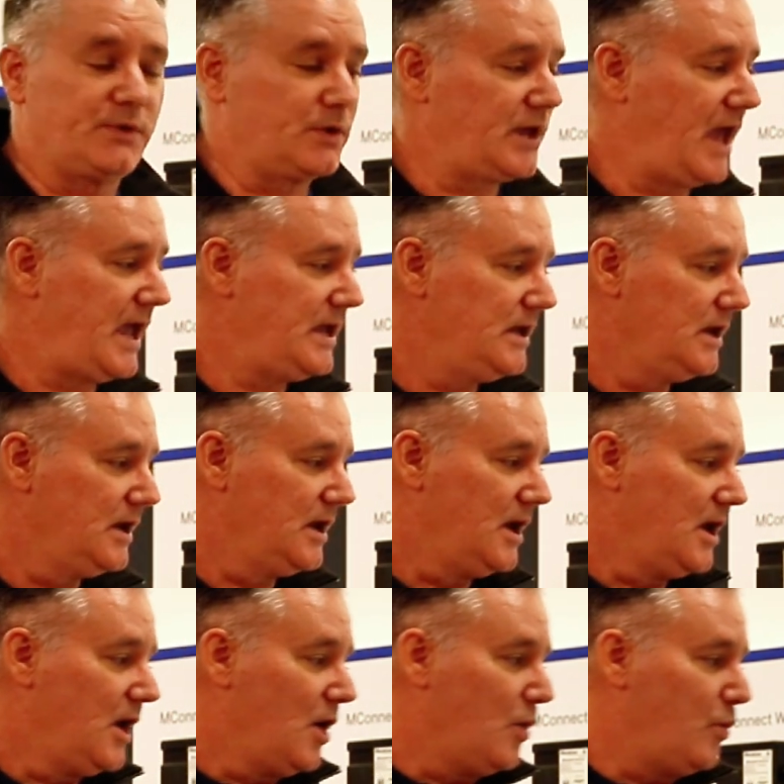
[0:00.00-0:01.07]
Okay?
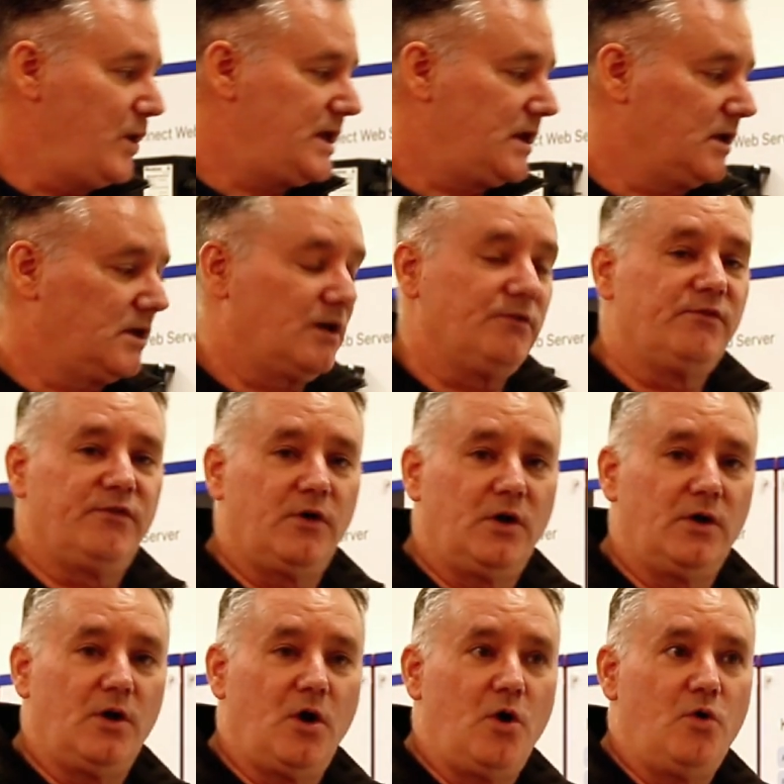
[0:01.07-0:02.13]
We can
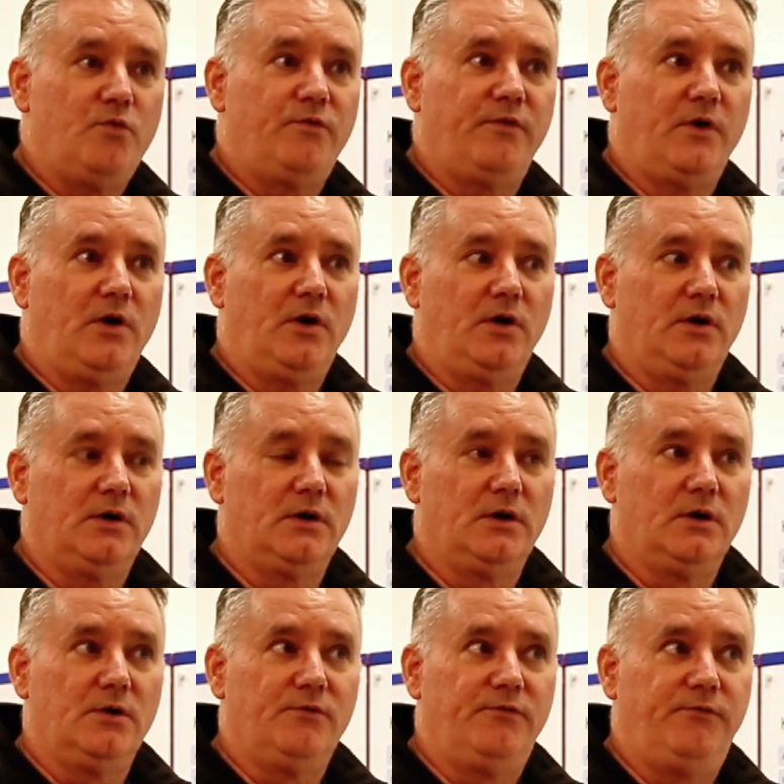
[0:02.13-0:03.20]
convert over
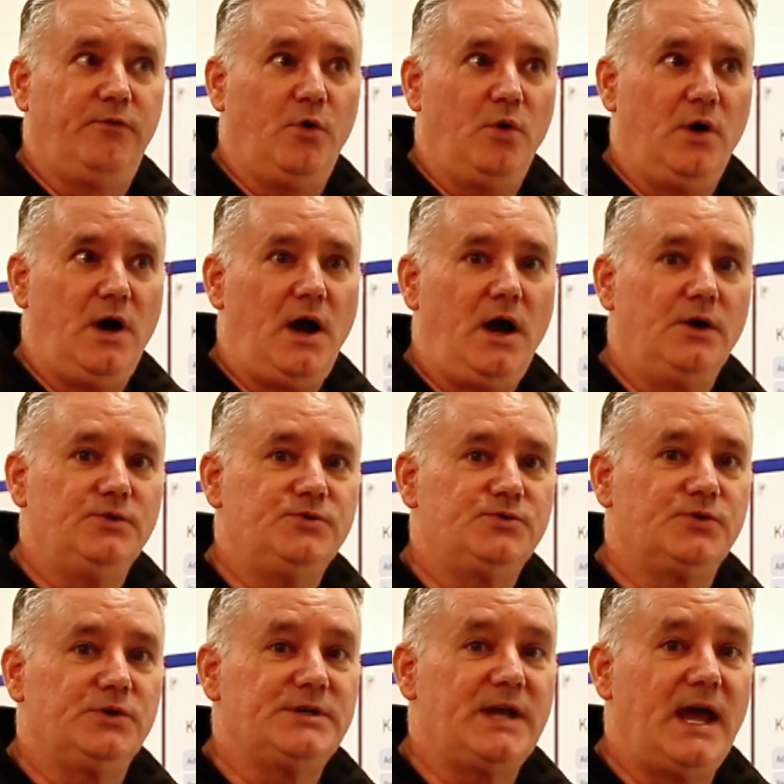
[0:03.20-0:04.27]

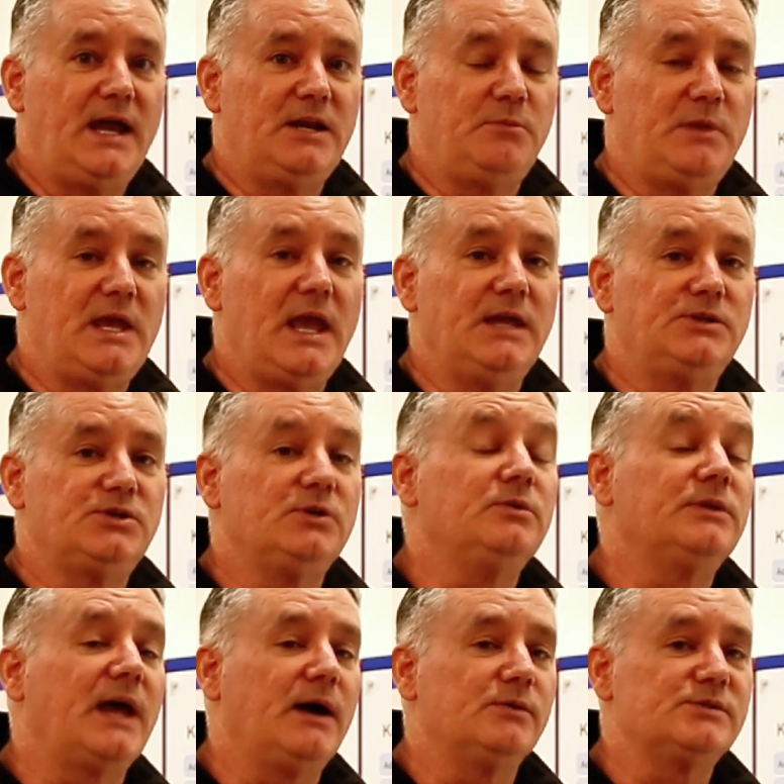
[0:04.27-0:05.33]
400 NMEA
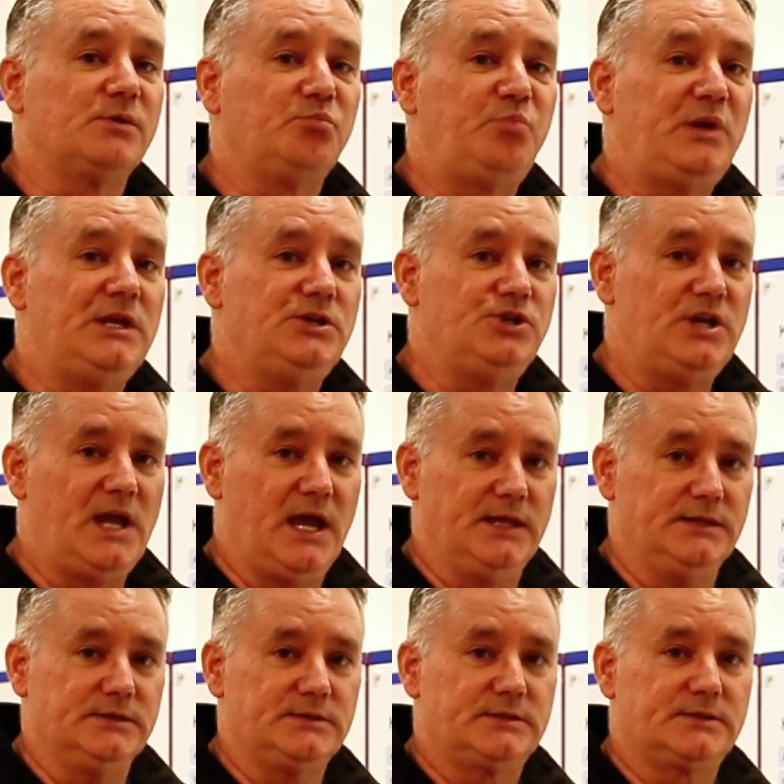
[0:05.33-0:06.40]
2000
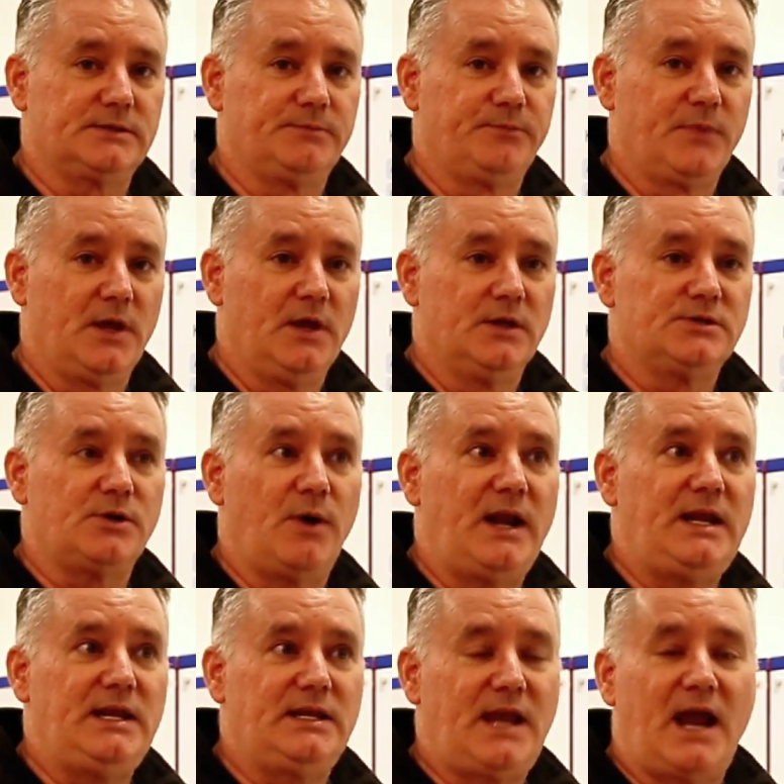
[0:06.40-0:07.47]
PGNs. So
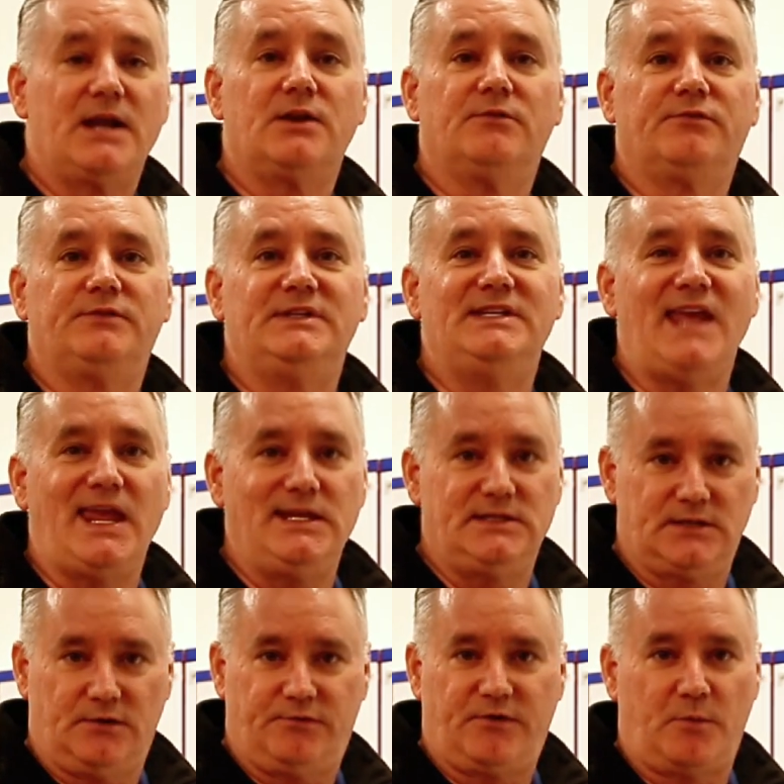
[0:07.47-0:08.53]
any kind of
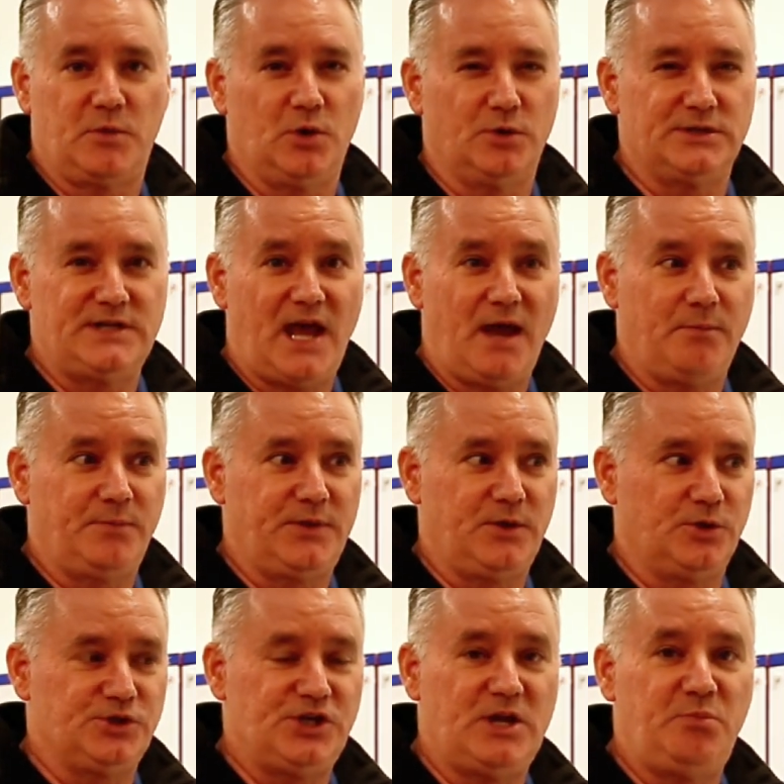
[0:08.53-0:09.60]
data from your depth,
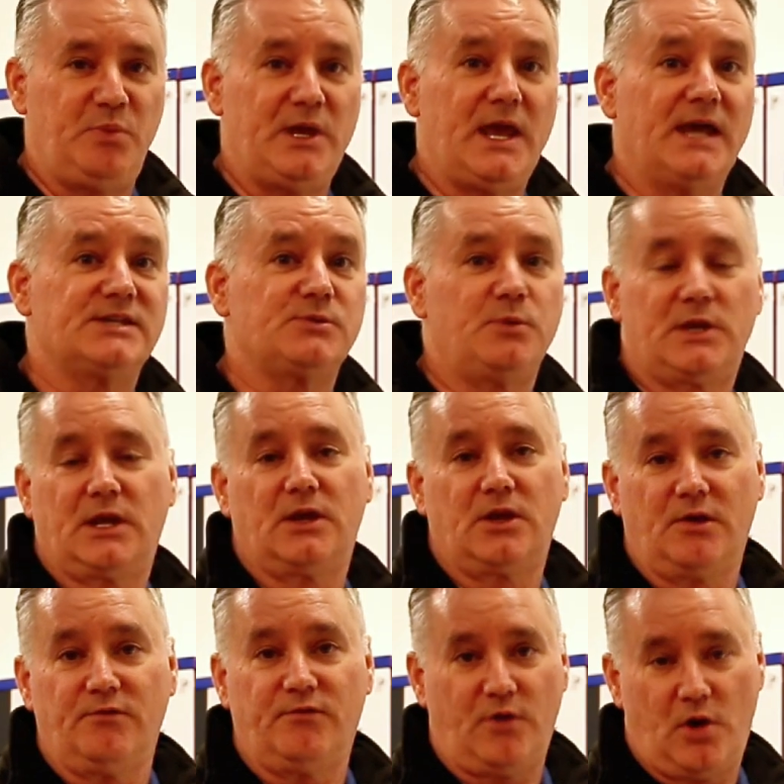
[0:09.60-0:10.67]
your GPS, we can
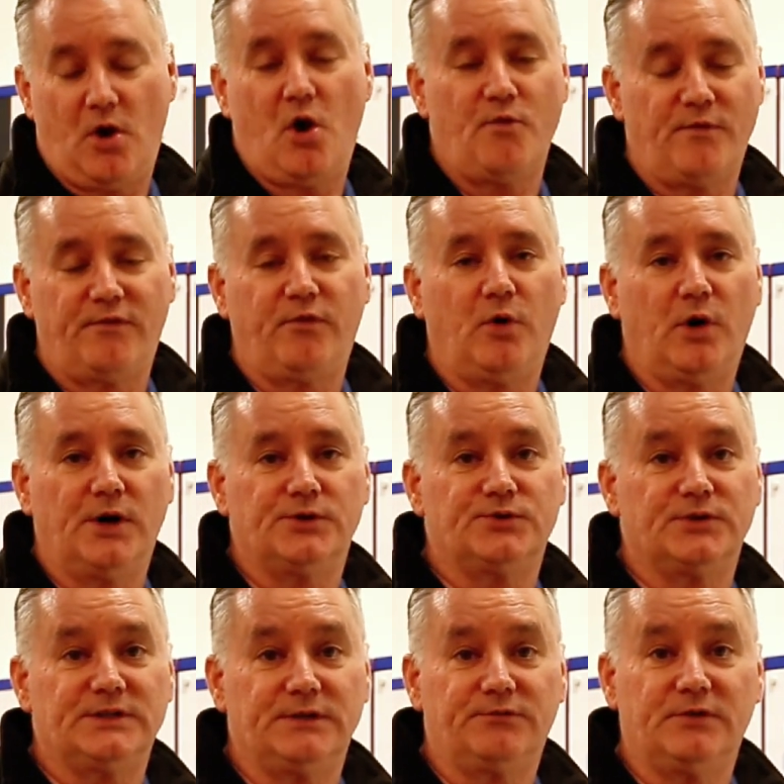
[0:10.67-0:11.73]
convert over
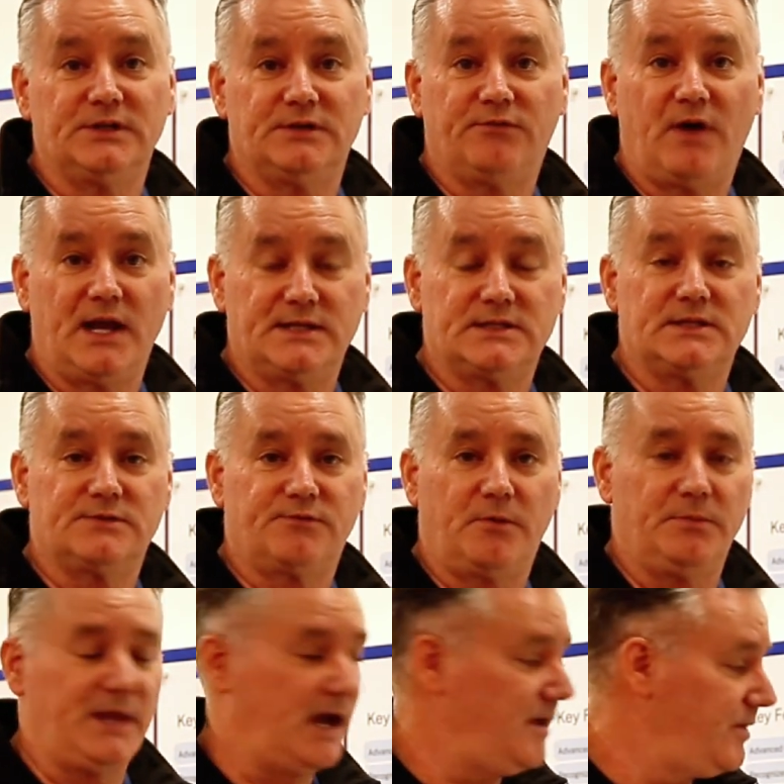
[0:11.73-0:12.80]
400 different devices
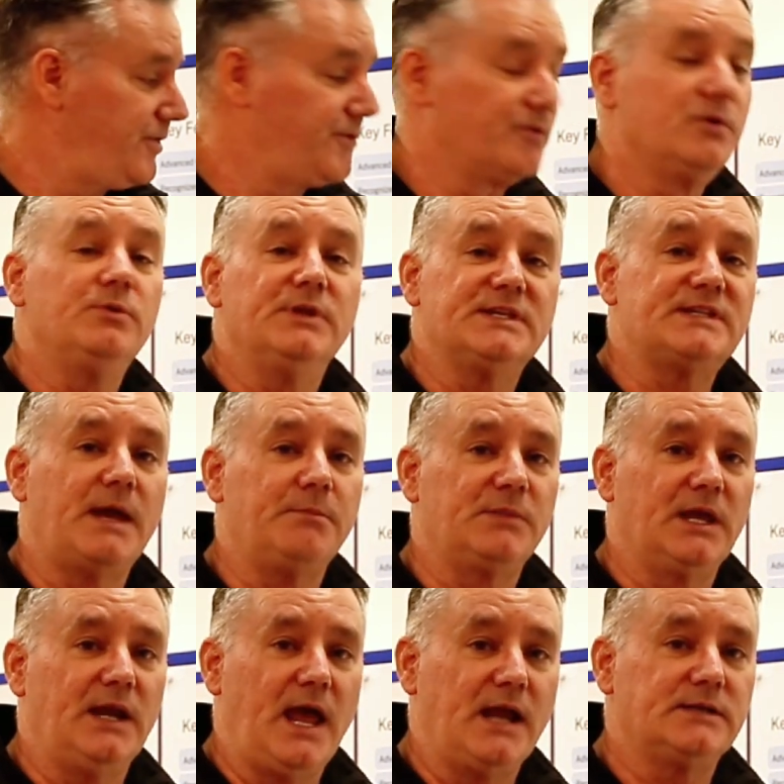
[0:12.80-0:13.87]
from that through this
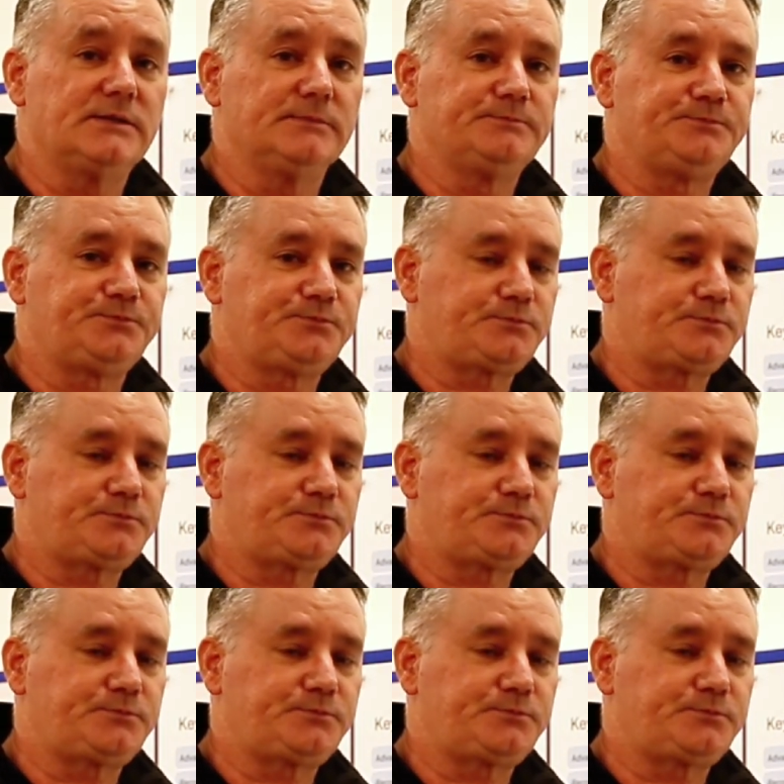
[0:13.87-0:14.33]
MConnect.